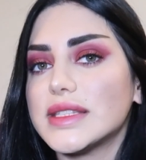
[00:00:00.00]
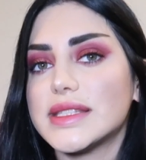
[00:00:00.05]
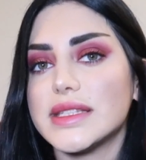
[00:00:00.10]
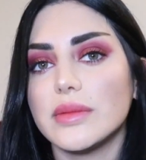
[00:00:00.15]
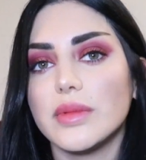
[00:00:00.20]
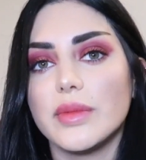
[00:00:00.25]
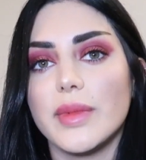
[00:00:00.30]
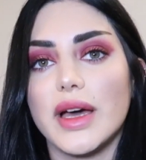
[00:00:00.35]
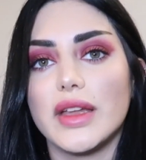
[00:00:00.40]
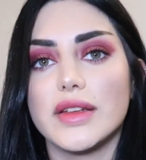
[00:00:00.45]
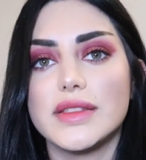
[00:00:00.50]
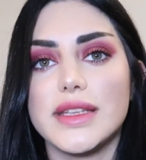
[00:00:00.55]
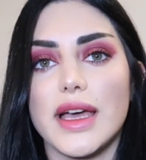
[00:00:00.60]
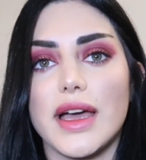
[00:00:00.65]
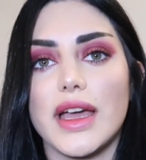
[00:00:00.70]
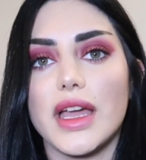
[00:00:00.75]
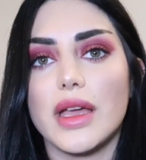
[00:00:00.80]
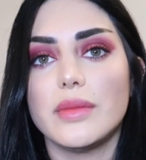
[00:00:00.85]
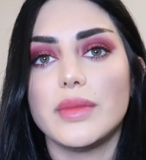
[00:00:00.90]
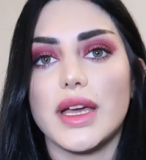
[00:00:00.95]
same amount of
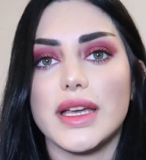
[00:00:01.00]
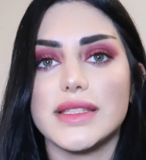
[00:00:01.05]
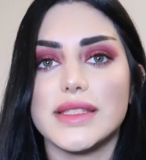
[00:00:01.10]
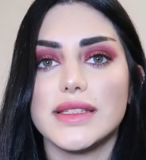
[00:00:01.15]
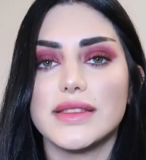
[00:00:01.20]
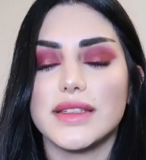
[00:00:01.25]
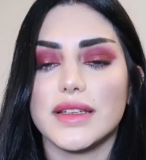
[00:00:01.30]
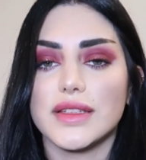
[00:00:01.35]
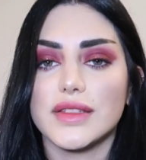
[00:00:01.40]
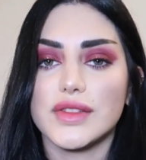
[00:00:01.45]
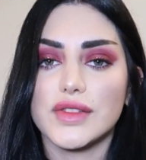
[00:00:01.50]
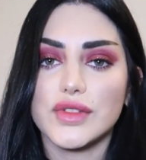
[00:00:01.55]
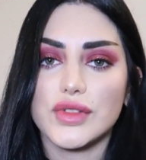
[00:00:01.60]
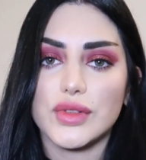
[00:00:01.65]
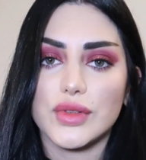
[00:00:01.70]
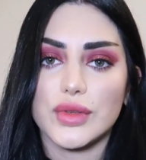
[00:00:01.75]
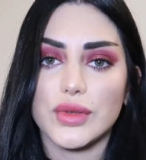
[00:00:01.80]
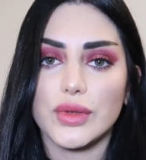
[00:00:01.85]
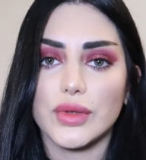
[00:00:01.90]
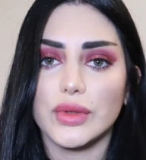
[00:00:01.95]
time as it does
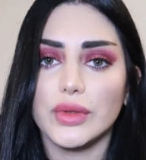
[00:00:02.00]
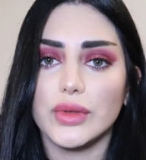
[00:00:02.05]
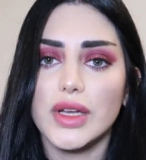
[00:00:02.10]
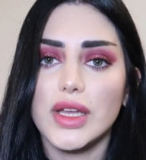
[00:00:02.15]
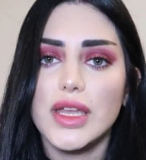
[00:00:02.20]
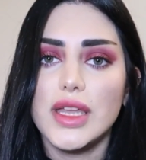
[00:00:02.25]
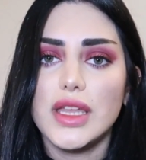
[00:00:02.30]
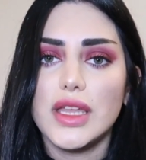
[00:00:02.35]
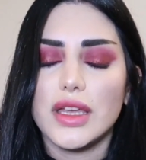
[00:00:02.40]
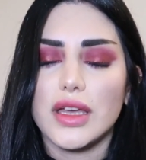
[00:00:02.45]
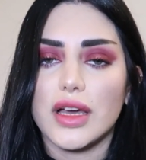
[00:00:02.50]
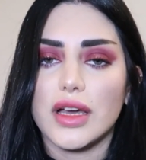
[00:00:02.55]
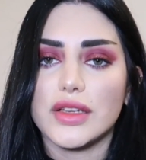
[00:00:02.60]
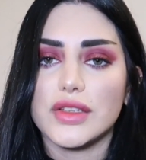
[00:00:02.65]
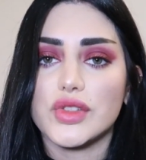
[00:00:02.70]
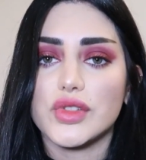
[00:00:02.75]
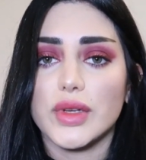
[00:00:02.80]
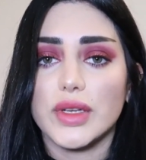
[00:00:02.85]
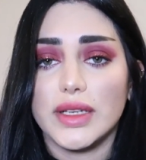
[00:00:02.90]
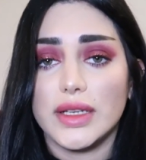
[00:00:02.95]
to
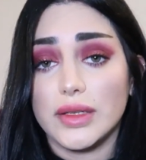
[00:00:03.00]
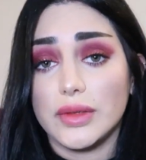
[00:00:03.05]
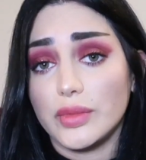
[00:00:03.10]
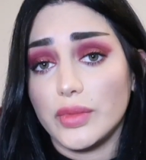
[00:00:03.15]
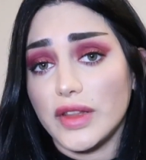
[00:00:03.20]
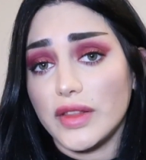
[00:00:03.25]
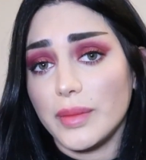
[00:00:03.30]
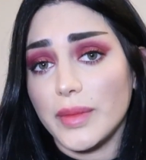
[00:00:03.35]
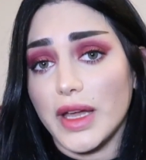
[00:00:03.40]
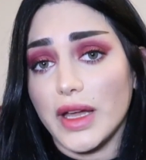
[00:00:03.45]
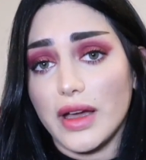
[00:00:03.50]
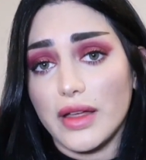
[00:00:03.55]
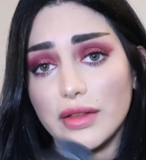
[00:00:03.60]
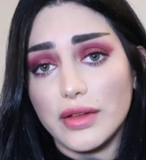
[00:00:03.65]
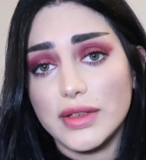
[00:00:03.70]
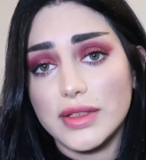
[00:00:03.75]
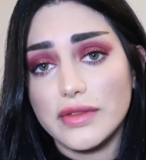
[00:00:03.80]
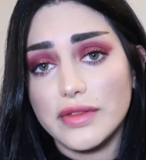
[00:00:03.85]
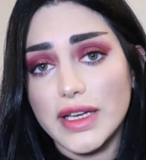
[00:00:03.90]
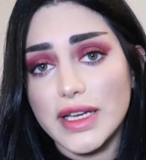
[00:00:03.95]
straighten it with my
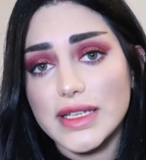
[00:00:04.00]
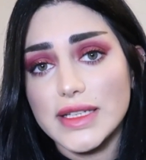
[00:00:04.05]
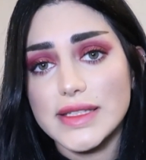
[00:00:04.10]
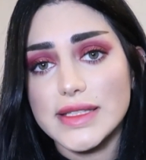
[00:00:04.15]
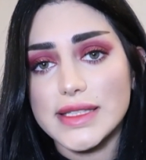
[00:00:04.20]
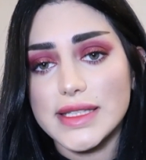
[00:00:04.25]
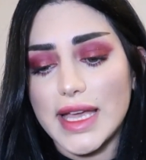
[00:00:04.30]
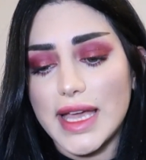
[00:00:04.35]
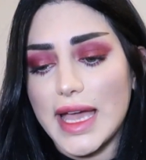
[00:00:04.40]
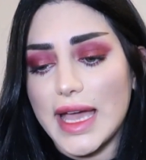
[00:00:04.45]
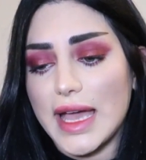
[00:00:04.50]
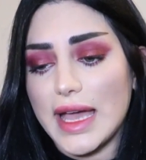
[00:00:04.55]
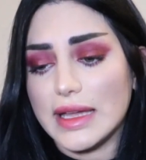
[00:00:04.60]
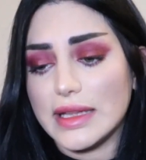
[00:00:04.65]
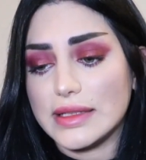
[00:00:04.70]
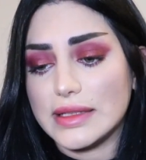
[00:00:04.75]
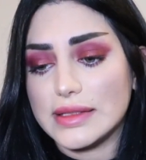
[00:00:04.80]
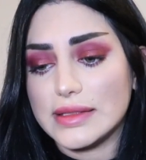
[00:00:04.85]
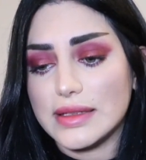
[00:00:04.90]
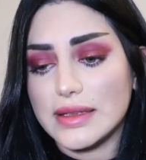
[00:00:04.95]
other device,
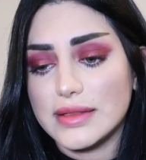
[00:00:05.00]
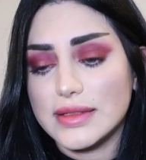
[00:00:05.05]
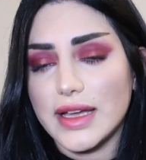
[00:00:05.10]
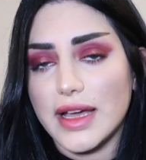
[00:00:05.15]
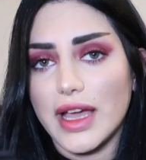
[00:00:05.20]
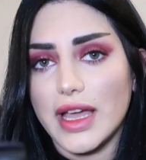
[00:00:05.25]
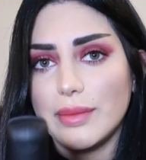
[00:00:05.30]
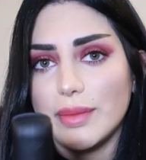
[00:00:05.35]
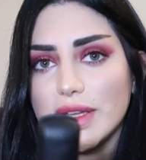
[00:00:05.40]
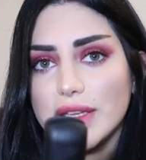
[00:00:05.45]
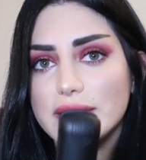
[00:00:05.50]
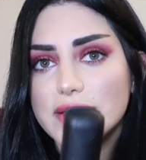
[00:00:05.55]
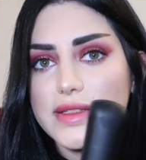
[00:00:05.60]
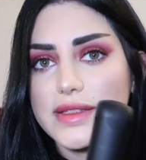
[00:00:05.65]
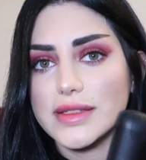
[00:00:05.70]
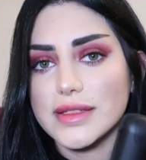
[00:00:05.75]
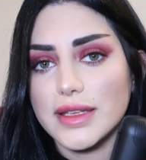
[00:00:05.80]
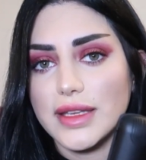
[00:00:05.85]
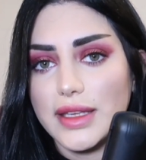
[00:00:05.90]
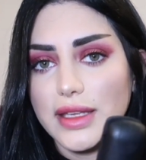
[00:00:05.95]
and time
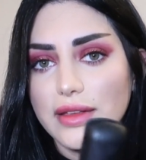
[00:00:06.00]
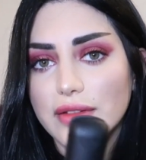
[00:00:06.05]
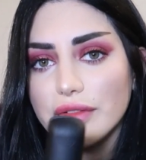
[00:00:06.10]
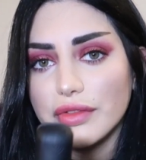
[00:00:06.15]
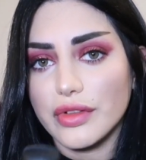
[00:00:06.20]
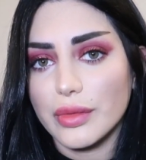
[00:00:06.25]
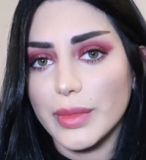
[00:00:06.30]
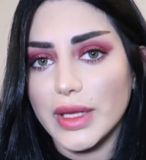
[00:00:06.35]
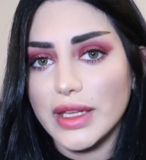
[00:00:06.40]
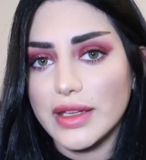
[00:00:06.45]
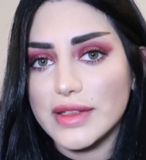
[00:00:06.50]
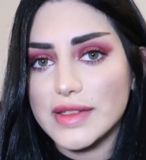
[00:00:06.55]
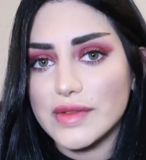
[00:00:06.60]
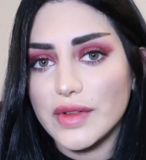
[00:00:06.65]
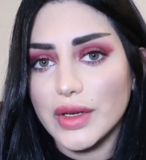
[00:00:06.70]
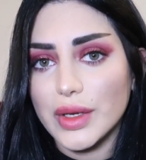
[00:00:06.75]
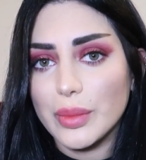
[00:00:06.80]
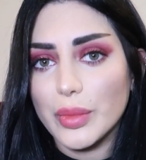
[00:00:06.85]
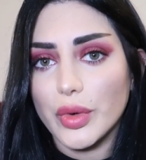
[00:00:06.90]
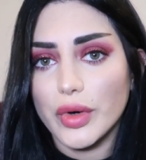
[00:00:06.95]
is key for me. It's
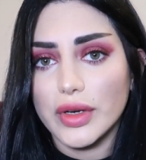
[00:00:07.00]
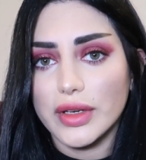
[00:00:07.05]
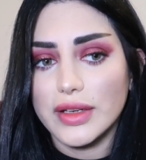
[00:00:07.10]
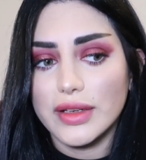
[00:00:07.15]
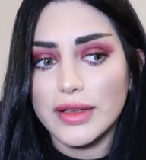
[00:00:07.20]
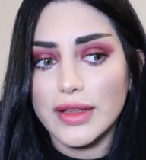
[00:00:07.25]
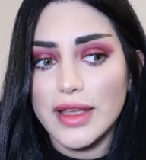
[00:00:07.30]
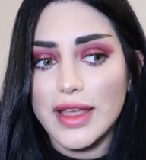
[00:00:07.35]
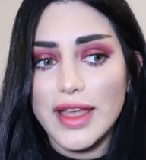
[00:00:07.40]
very important.